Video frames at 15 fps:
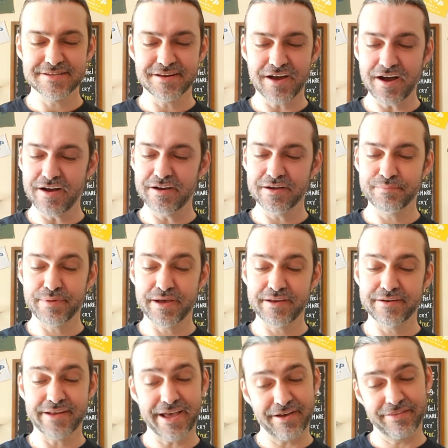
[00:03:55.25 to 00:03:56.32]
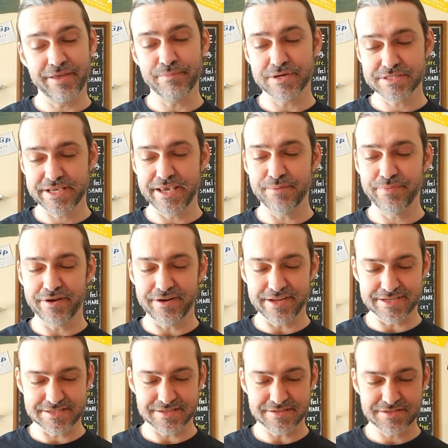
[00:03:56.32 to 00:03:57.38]
and hug, but now they must keep their
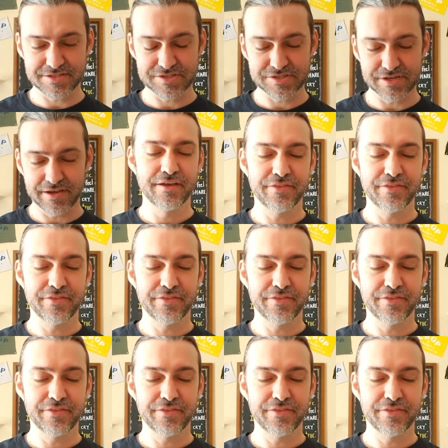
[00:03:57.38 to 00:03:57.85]
distance.